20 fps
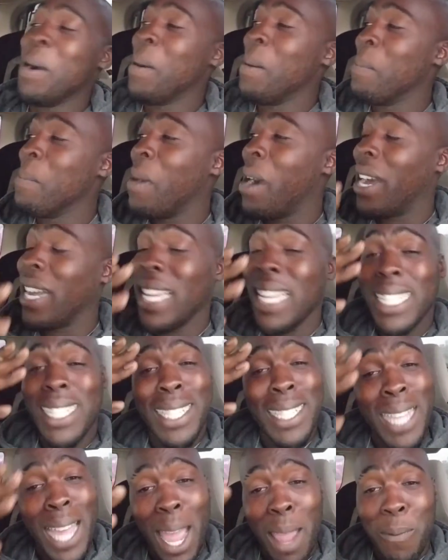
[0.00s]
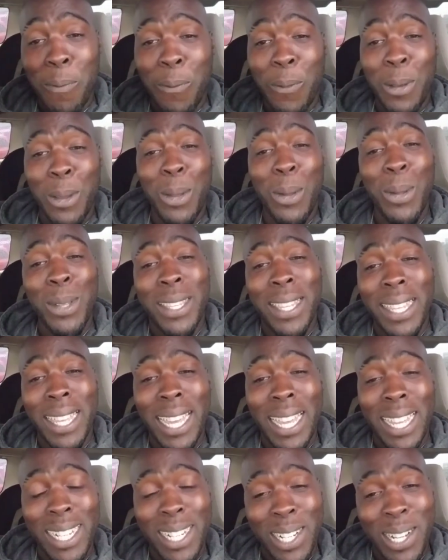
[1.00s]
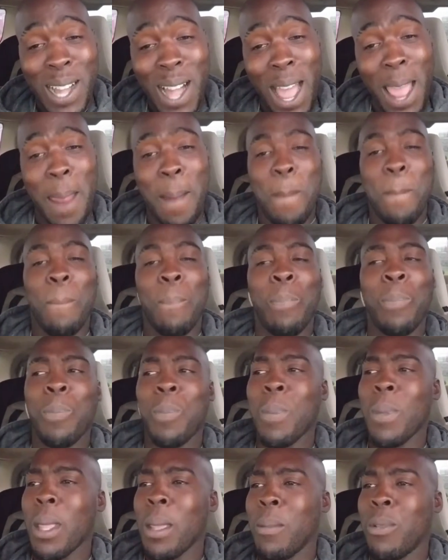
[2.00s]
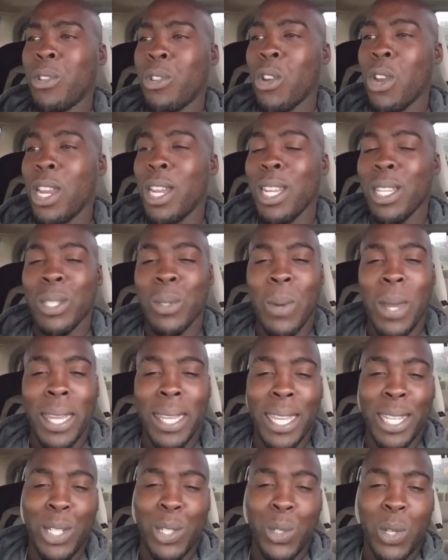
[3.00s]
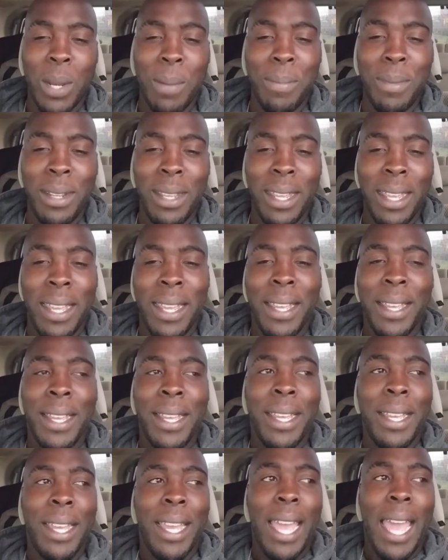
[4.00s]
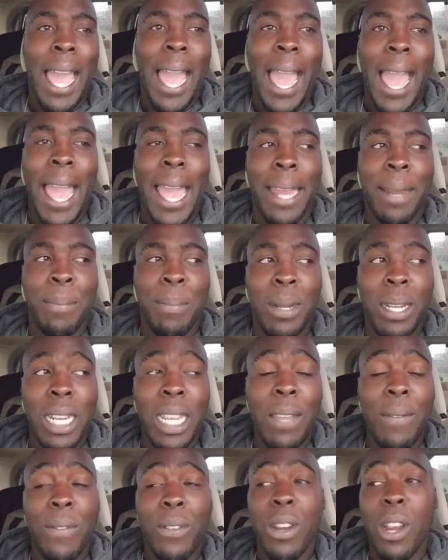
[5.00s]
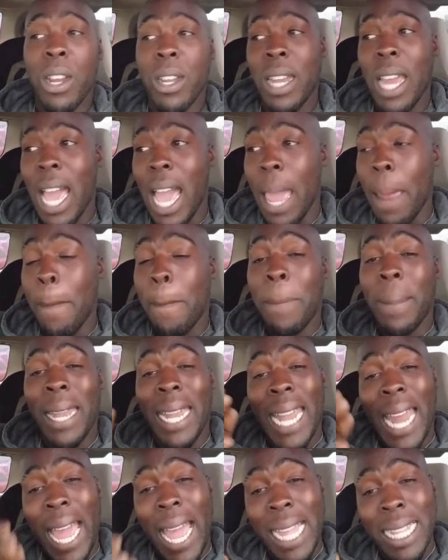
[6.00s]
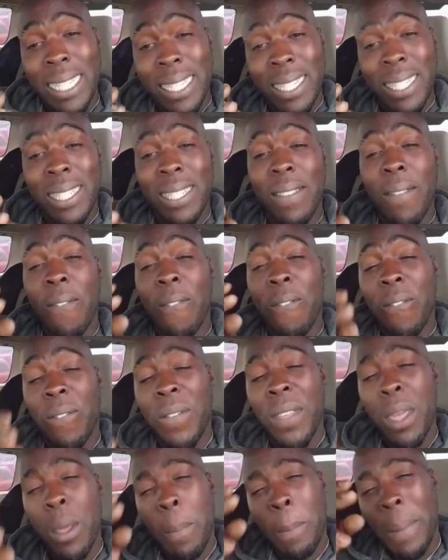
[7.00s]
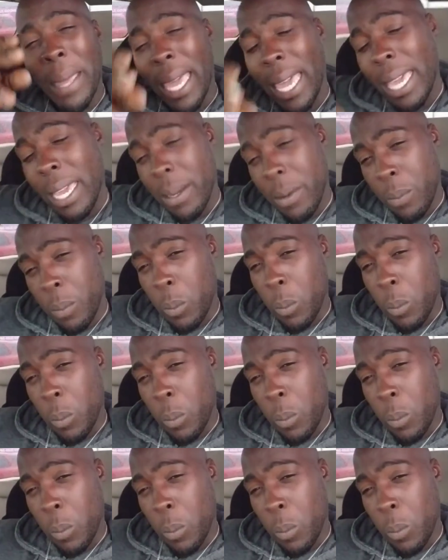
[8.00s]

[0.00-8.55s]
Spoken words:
But it's time for you to get cut. I'm sure he doesn't want to get trimmed. And believe it or not, plants feel pain.